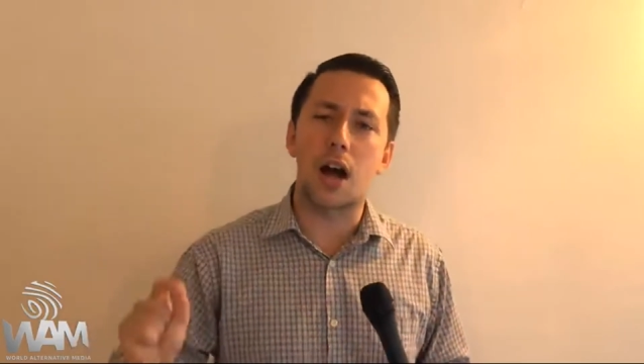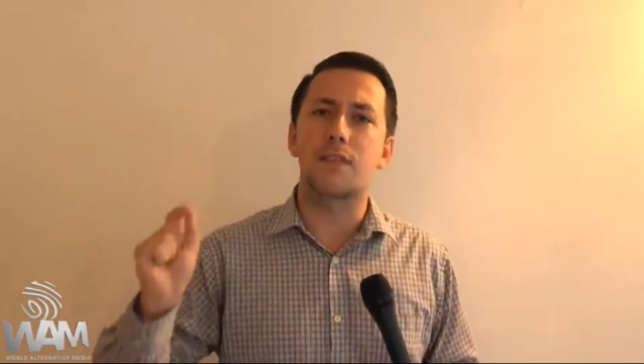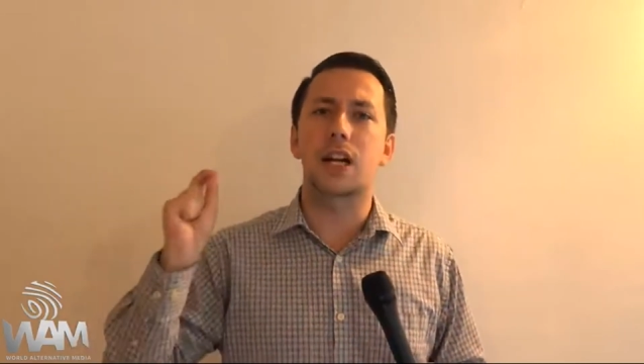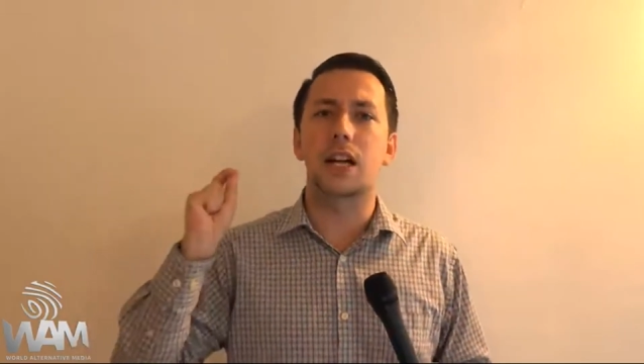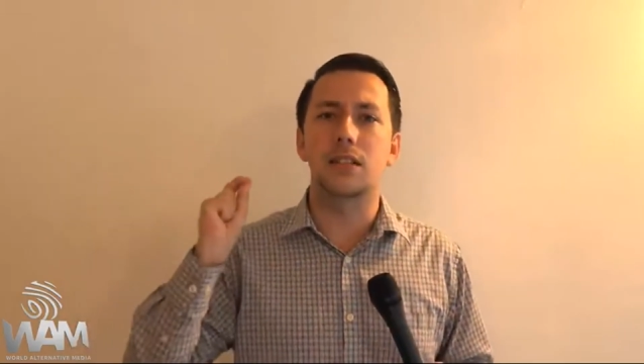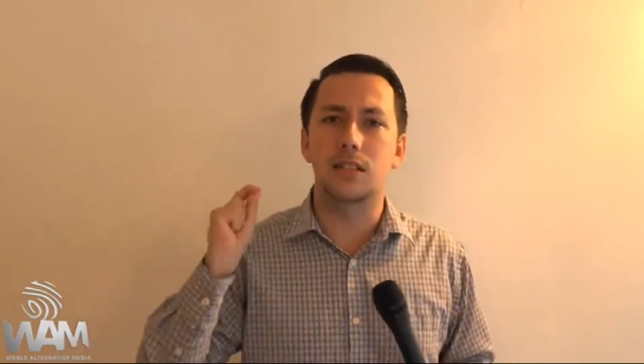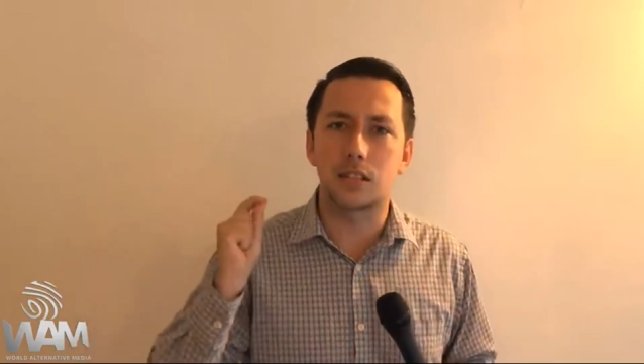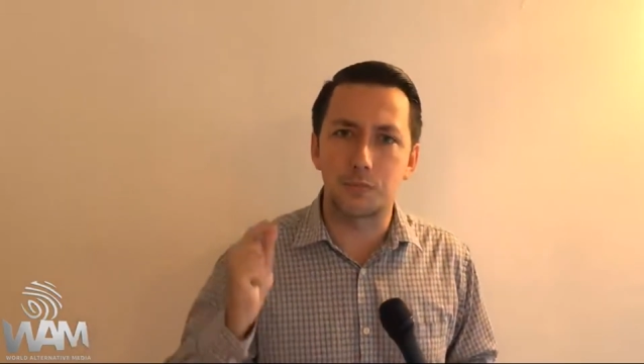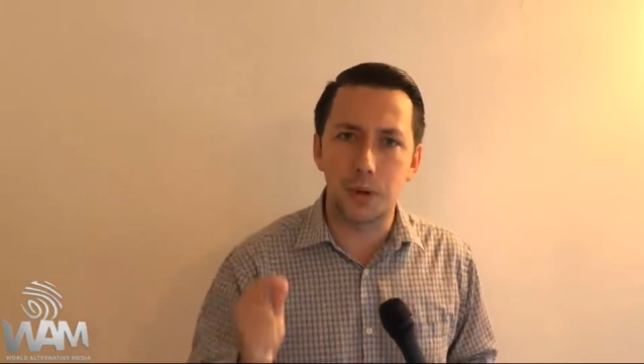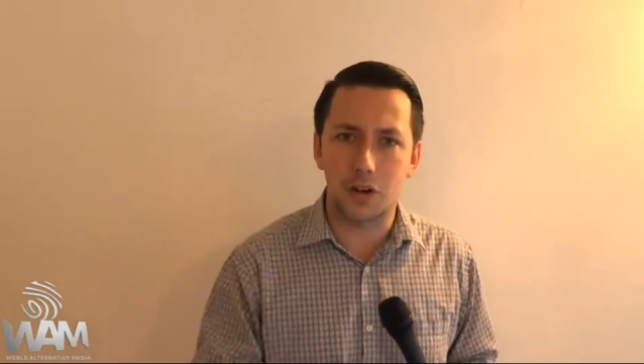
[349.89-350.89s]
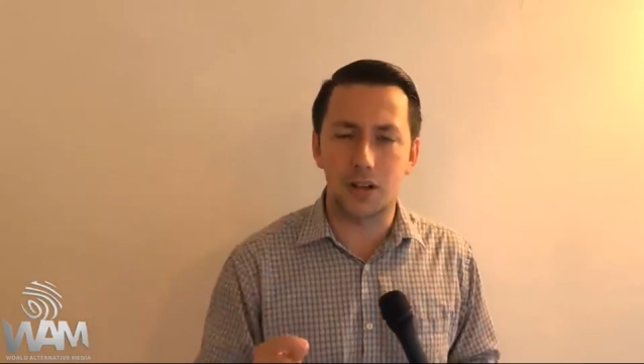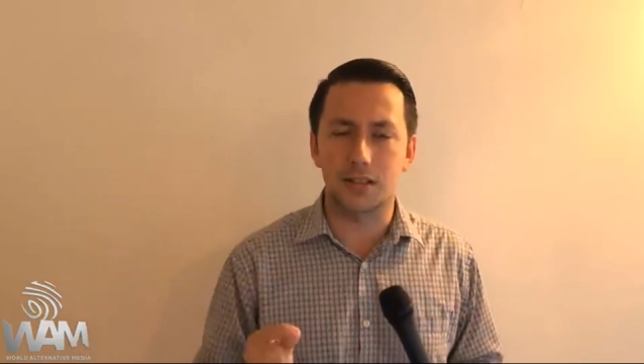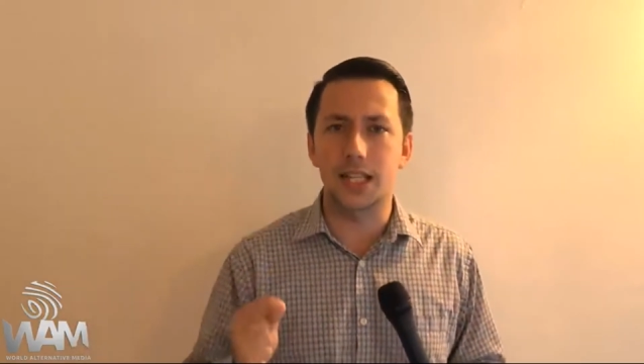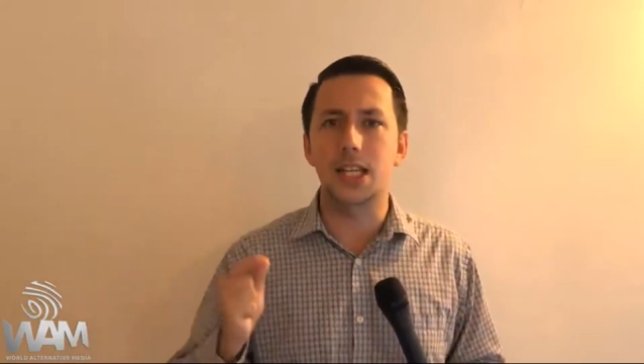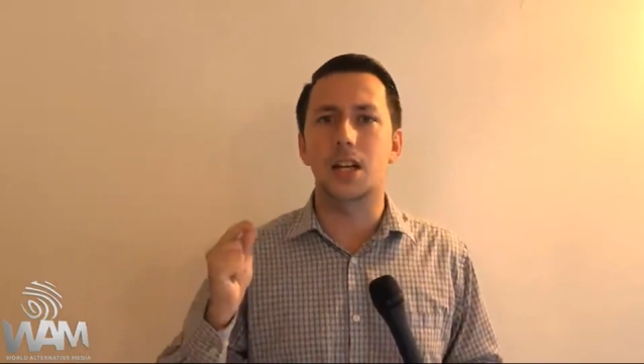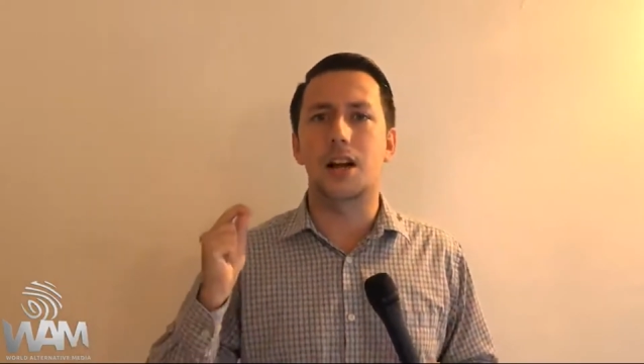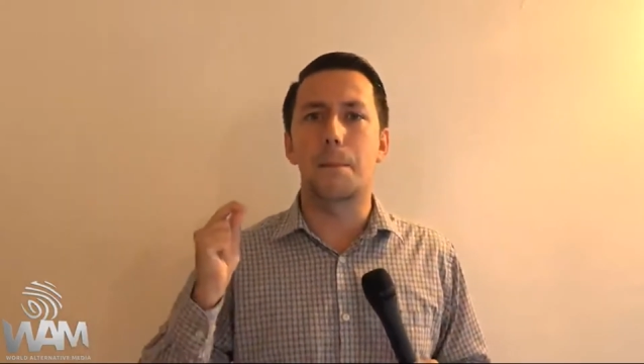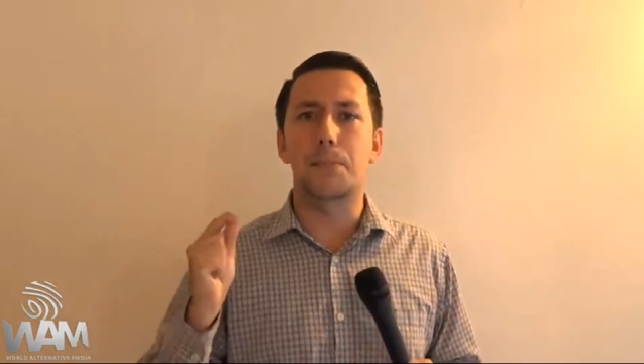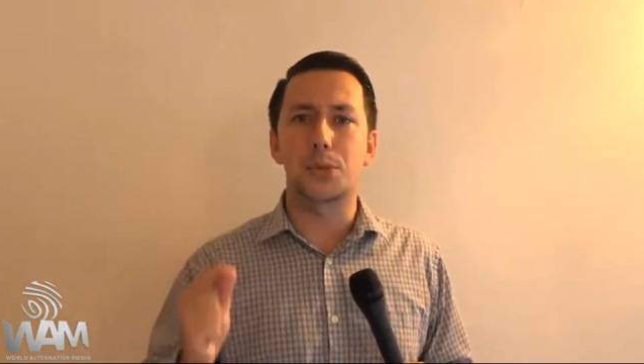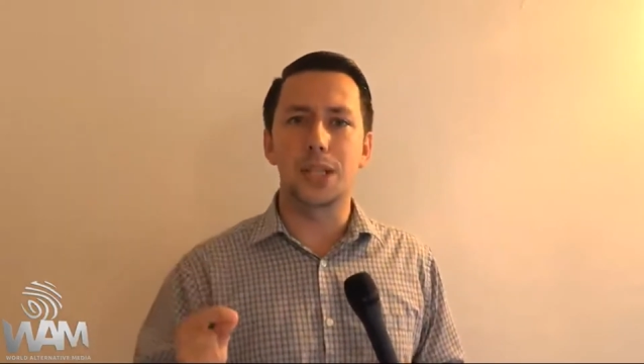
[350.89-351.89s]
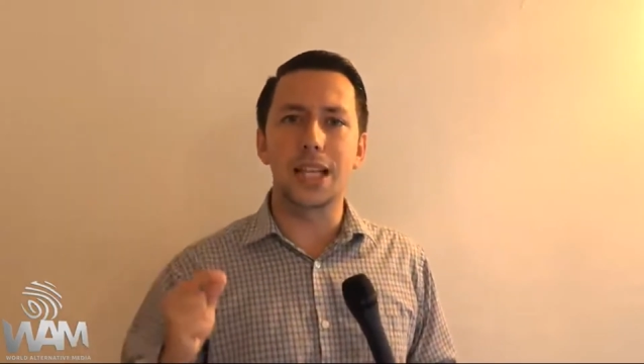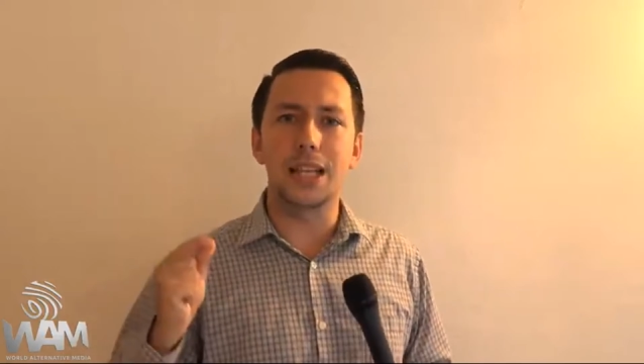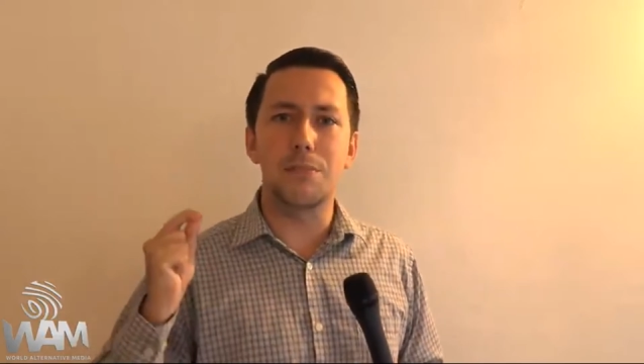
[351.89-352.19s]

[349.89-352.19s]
of the conspiracy to completely